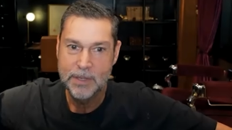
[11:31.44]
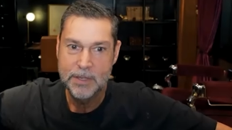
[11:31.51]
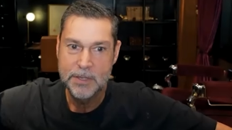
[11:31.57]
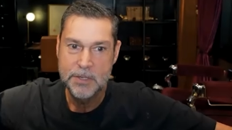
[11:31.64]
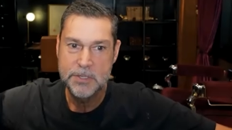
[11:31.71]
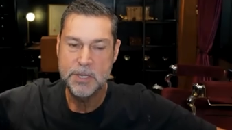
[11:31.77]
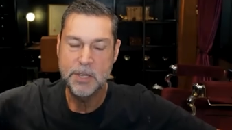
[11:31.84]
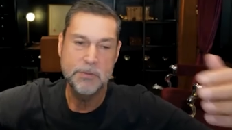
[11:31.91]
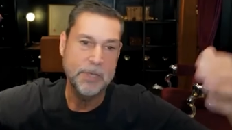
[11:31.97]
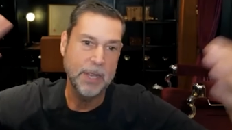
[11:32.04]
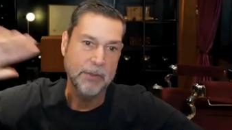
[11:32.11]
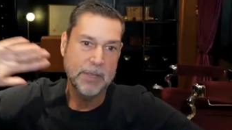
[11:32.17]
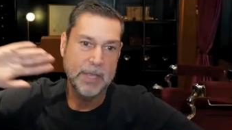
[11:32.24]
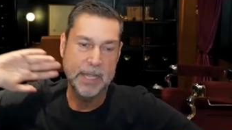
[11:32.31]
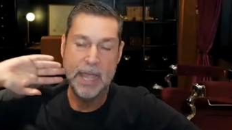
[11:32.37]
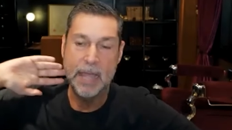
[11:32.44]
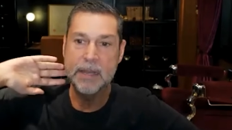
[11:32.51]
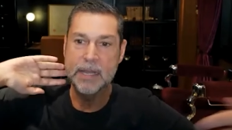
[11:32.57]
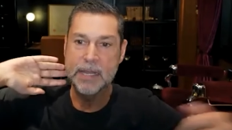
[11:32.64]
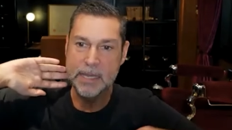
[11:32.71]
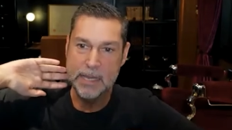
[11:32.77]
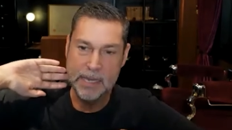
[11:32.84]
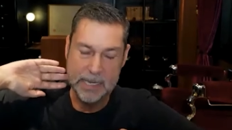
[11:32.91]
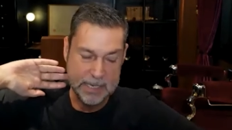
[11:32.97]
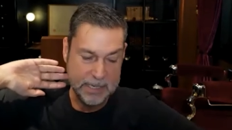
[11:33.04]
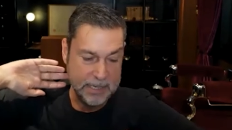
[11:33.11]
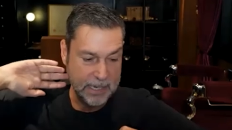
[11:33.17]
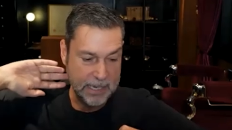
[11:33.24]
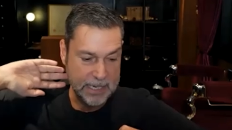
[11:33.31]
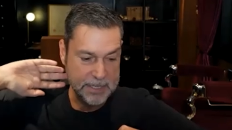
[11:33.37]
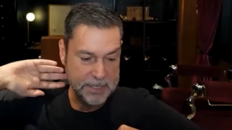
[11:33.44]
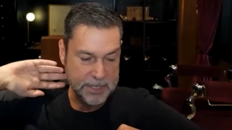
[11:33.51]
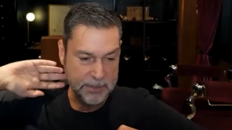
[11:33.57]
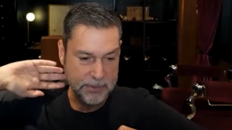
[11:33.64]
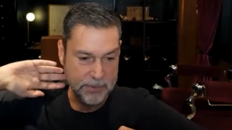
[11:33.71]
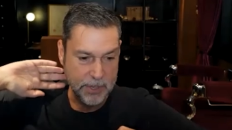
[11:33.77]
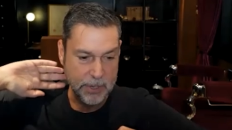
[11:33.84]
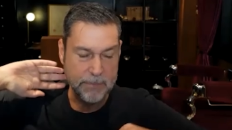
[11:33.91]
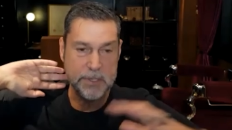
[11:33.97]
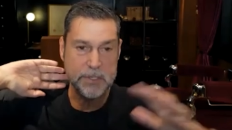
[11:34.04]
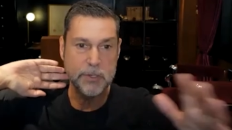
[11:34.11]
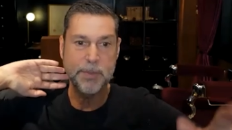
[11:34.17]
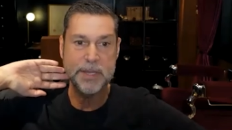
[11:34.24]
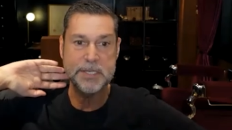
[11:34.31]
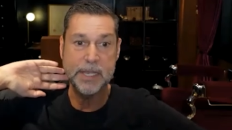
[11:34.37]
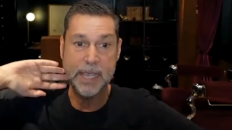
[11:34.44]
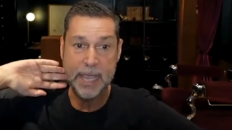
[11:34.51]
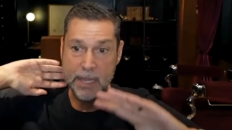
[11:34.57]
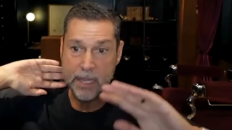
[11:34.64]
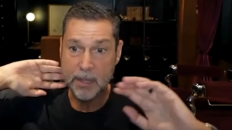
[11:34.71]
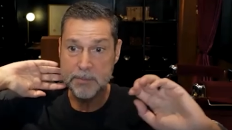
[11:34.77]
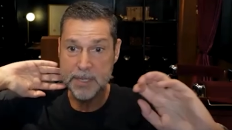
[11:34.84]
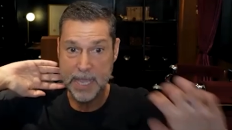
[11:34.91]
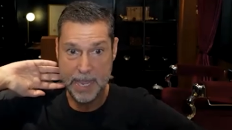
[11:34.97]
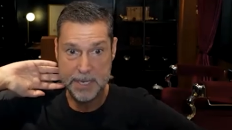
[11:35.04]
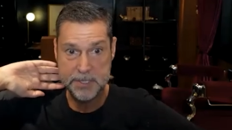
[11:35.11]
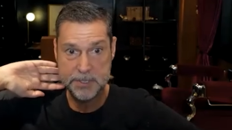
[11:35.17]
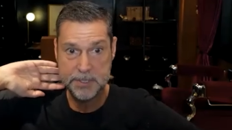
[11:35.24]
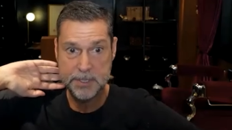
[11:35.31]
So, you know, can that lead to universal basic income? Yes.